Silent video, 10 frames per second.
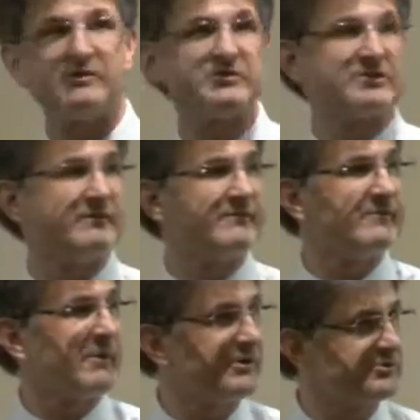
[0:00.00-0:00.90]
pieces of
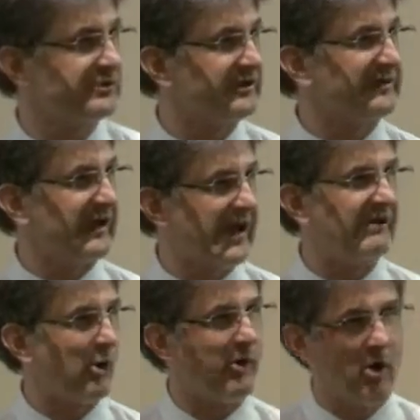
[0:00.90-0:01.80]
information that they
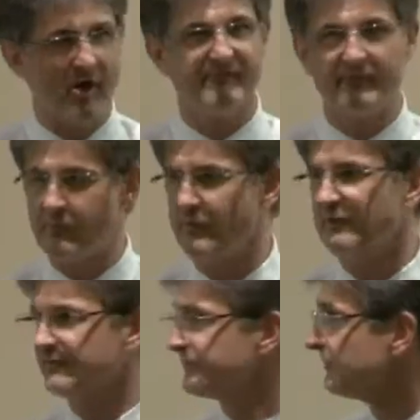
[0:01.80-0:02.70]
have on every one of